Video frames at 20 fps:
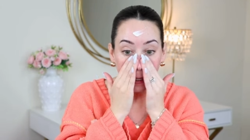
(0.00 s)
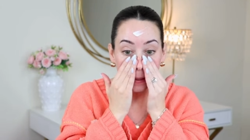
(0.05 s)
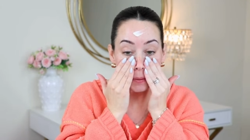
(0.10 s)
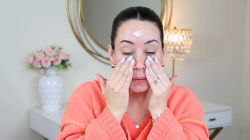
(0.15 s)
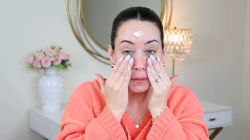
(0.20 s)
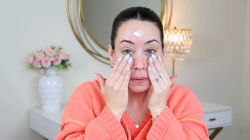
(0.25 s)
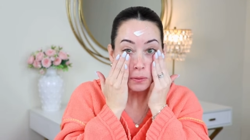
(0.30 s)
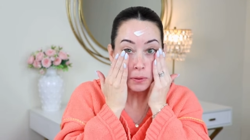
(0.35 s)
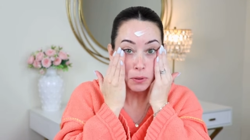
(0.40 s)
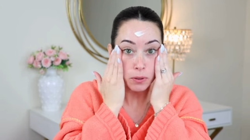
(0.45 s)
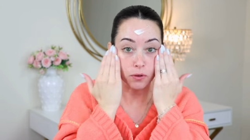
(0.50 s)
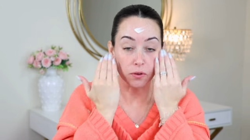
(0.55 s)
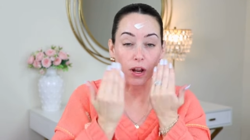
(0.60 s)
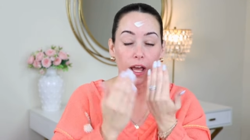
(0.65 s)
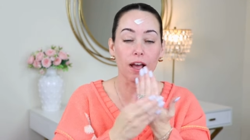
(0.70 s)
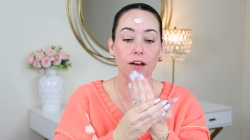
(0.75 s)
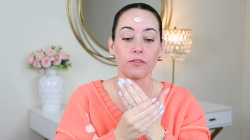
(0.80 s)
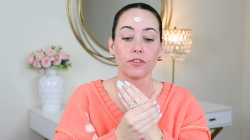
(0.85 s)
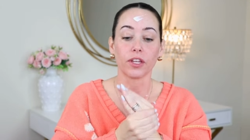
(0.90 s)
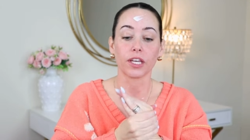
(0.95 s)
So you don't
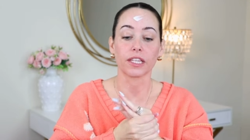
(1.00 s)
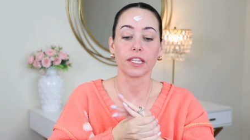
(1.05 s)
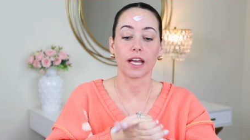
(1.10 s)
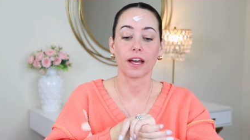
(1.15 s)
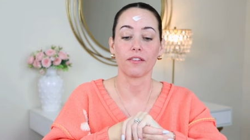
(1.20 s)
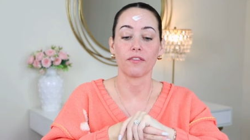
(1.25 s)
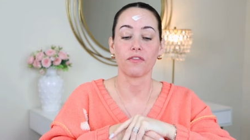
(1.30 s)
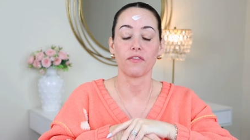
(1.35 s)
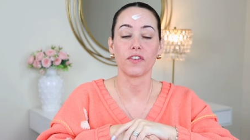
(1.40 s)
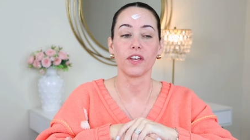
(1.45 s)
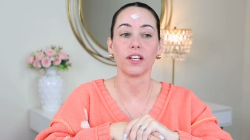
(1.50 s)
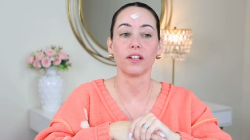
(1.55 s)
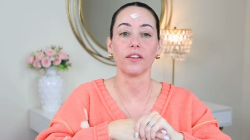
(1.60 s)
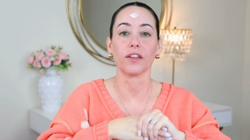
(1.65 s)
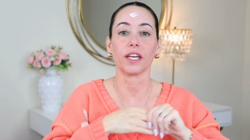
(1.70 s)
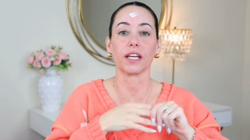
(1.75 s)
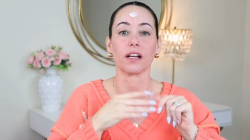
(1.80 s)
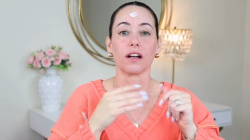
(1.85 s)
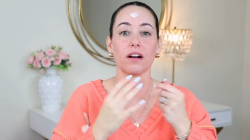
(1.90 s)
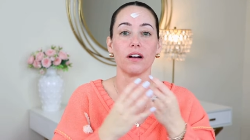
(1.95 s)
have like that
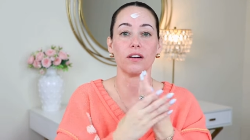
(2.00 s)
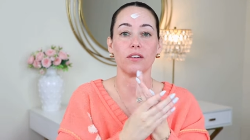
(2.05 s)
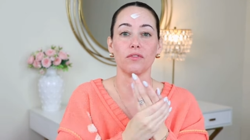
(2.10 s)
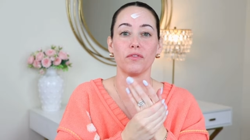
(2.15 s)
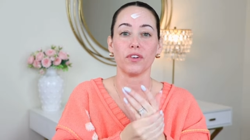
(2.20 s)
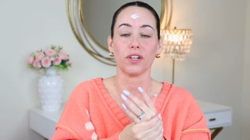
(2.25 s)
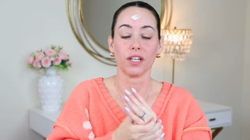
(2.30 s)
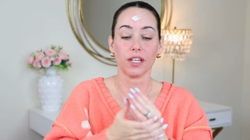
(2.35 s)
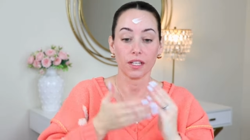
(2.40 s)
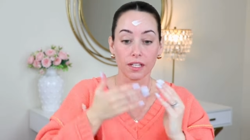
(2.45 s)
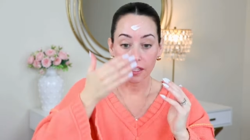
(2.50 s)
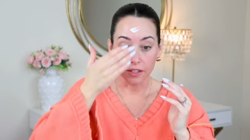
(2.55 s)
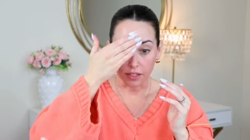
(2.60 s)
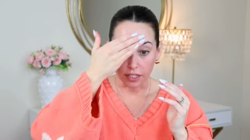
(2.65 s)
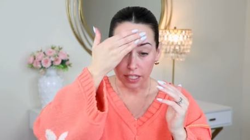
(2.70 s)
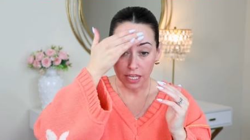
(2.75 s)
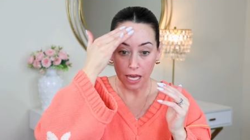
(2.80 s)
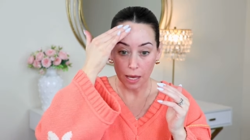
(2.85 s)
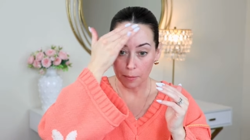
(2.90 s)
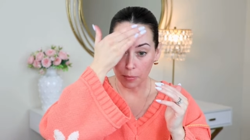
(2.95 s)
feeling of the
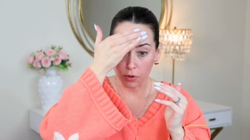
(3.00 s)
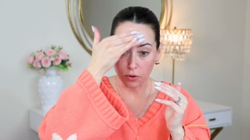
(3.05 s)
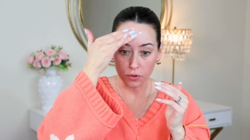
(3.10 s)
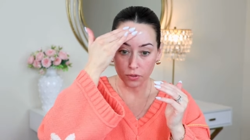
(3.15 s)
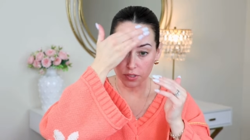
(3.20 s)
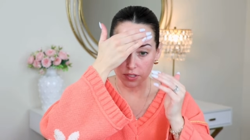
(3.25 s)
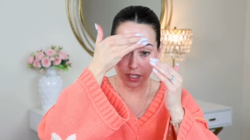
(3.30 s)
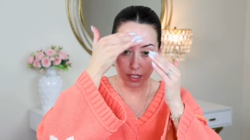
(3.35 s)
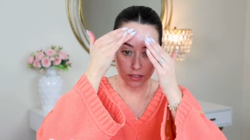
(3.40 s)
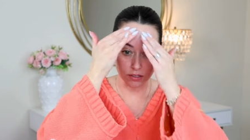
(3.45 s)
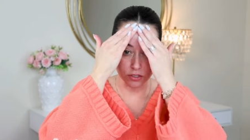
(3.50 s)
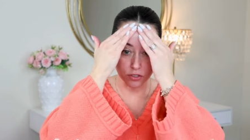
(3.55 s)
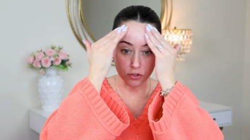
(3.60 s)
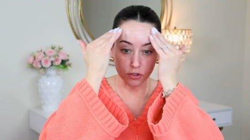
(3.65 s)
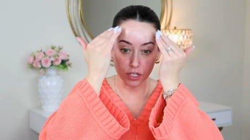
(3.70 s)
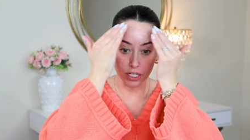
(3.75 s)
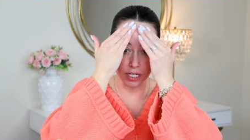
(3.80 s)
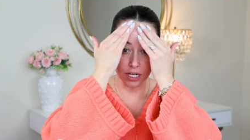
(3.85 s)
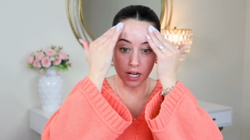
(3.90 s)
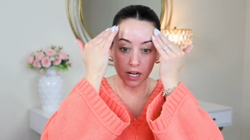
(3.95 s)
chemical
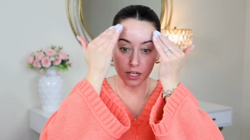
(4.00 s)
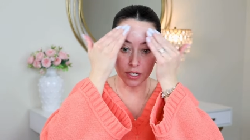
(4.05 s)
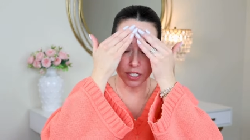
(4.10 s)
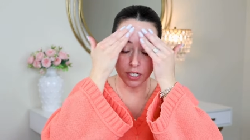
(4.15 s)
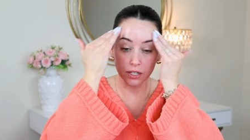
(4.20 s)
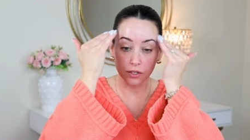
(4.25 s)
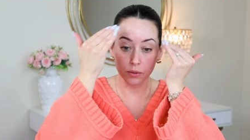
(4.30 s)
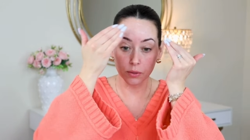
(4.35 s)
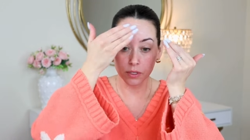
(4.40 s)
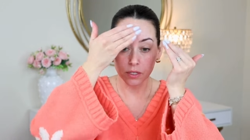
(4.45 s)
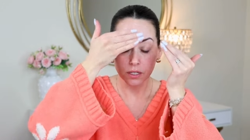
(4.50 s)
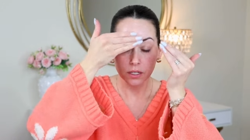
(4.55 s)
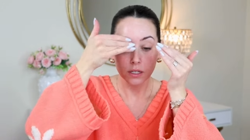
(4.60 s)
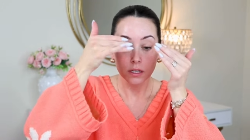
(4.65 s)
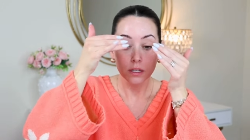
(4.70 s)
sunscreen on you.